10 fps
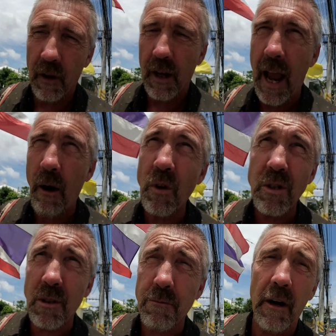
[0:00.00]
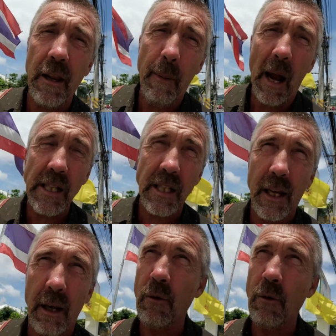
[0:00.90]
fill out, which was pretty basic.